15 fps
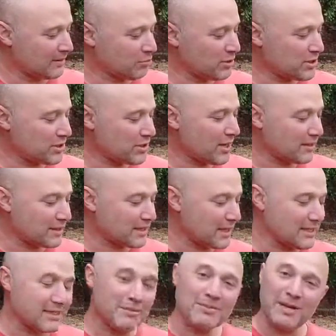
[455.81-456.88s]
Which is not to say
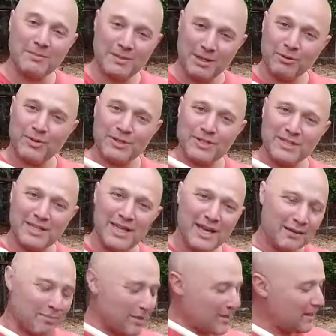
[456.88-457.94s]
sometimes they wouldn't stick,
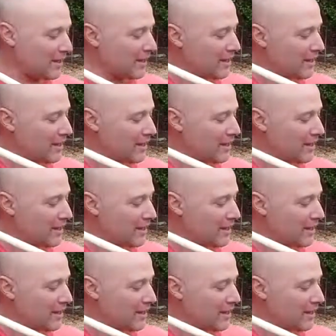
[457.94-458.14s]
but